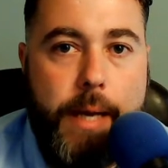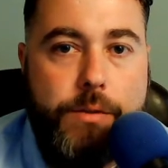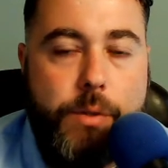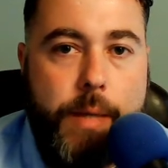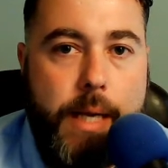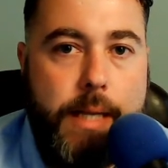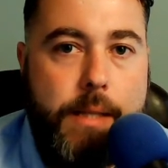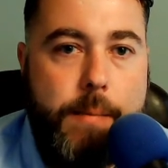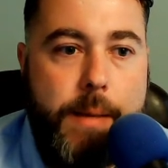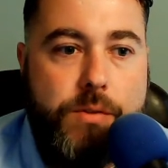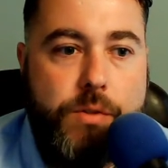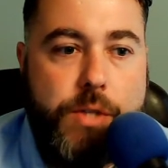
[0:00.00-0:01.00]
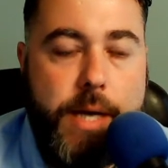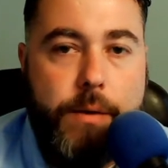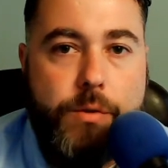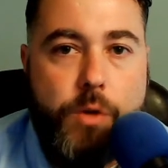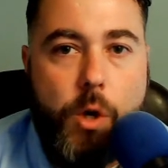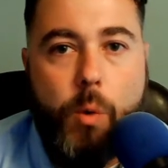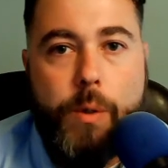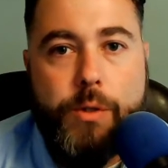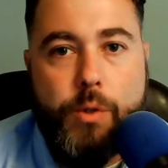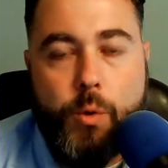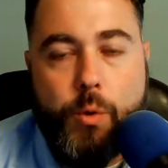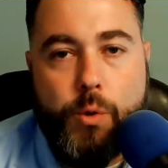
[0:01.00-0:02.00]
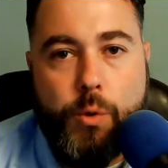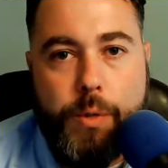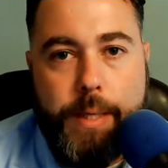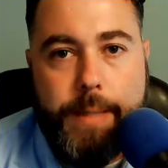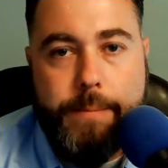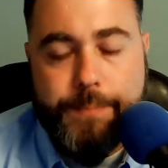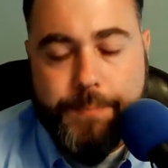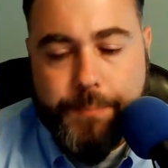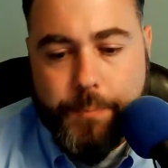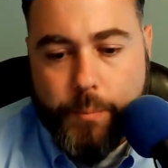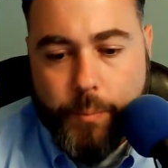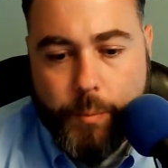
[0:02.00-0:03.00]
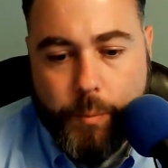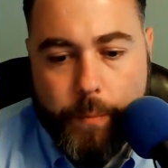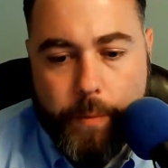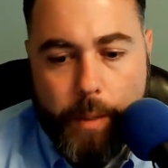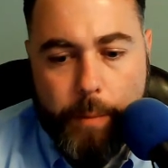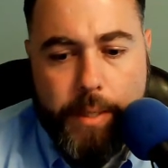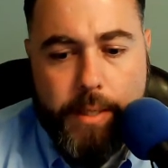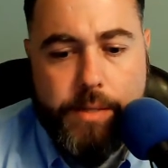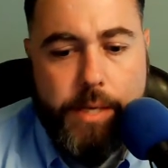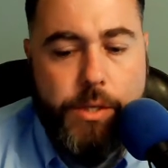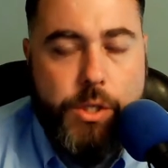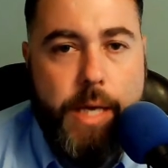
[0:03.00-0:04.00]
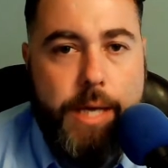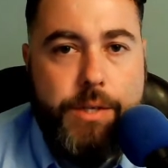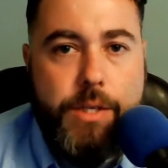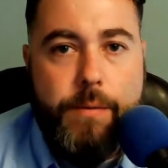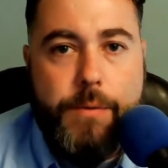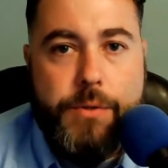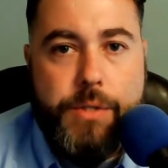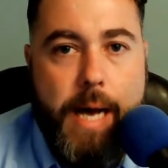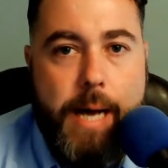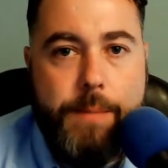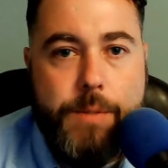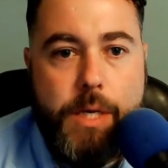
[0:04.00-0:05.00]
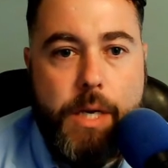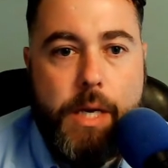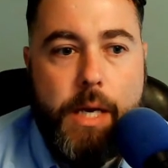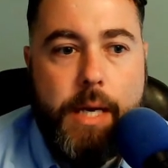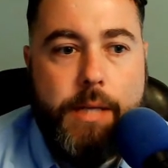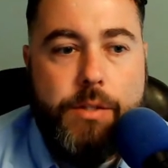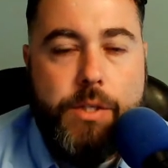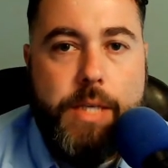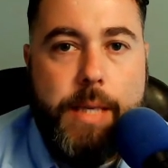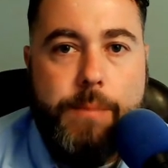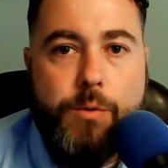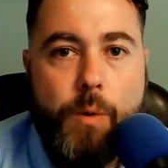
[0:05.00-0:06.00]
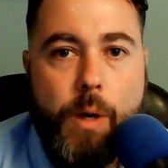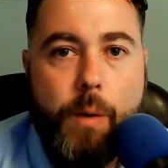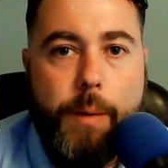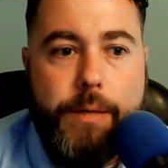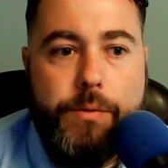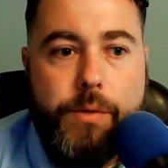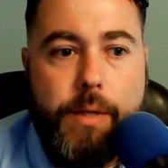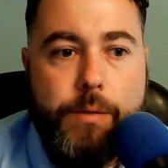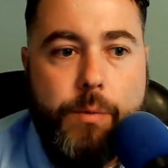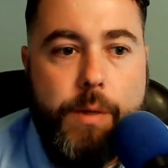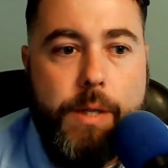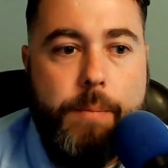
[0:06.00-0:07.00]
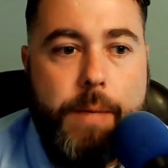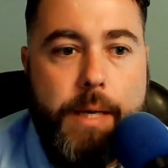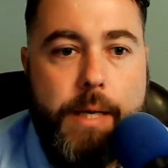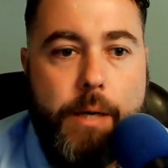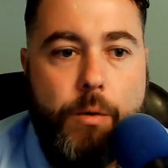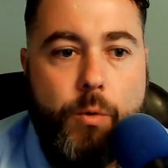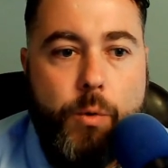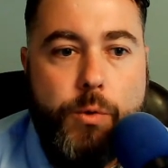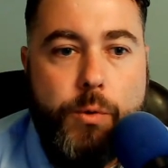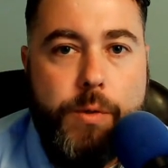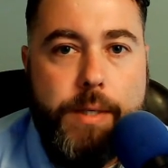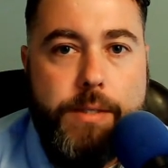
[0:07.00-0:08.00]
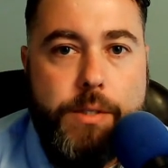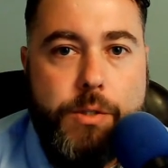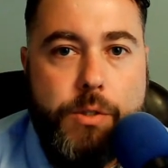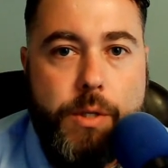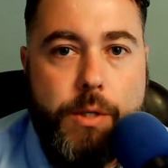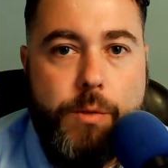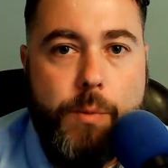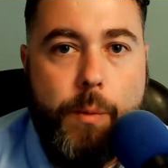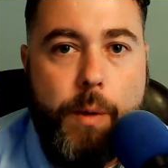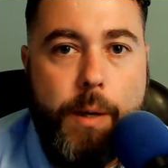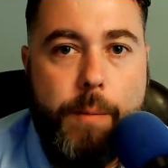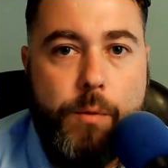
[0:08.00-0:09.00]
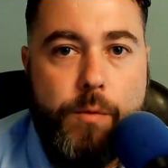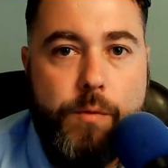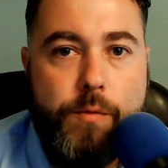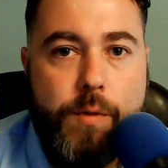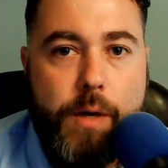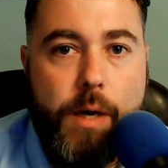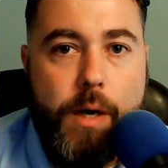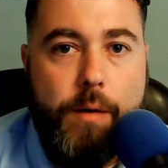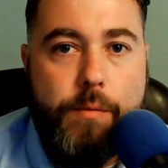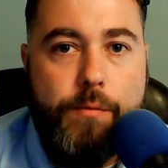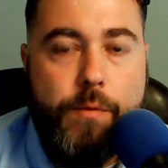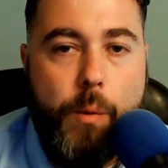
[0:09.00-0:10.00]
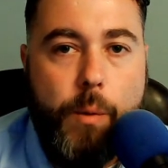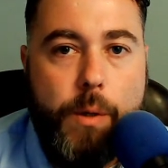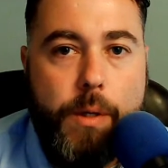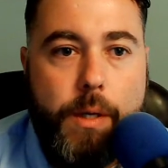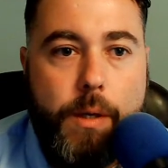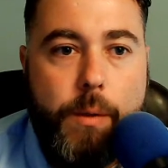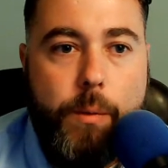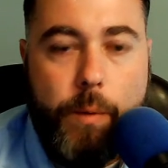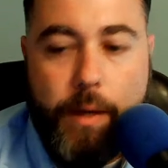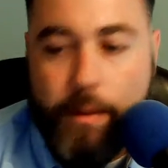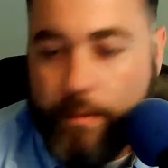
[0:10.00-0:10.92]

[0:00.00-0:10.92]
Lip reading: So getting the message out is always a crucial thing because education never stops. It just keeps growing. So that's one of the big and crucial things is we want to move forward with.